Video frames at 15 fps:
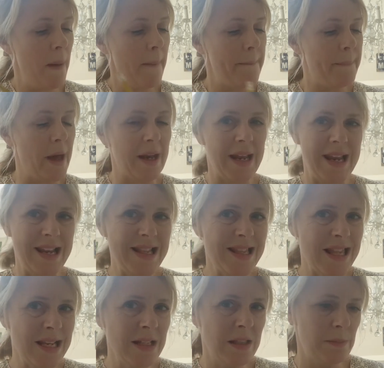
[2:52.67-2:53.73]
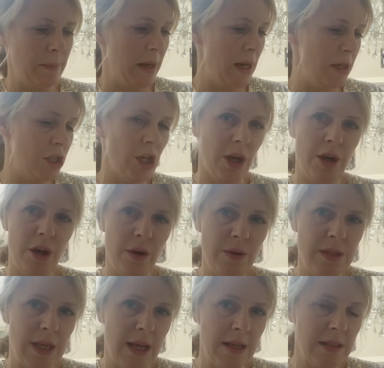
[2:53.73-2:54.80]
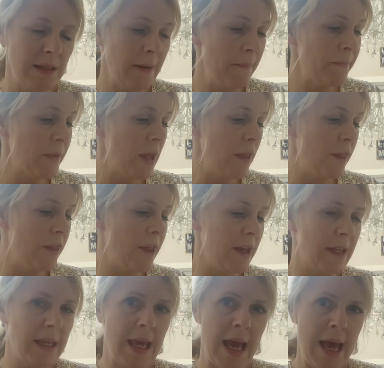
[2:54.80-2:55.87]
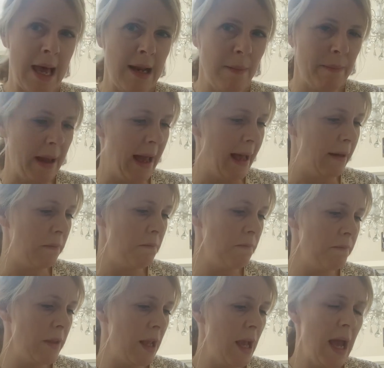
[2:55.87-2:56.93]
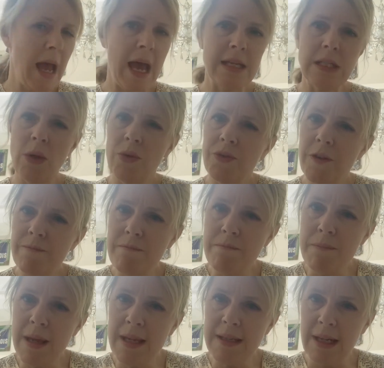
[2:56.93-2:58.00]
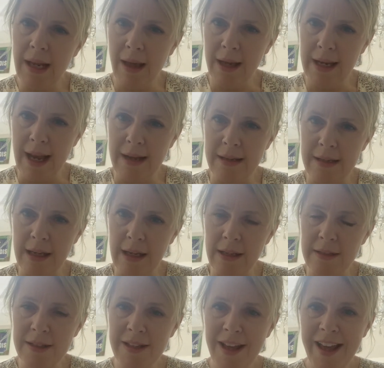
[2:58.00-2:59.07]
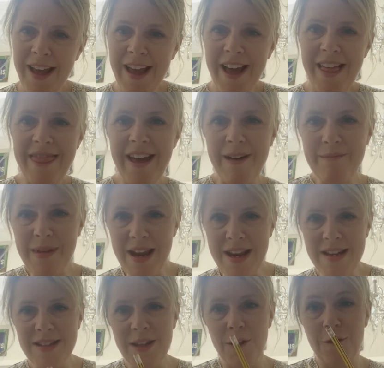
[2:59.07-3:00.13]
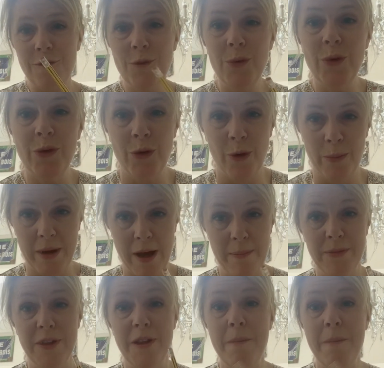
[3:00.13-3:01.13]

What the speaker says: But in this speech, I notice that Caliban has lots of midline endings, and that means that the full stop comes in the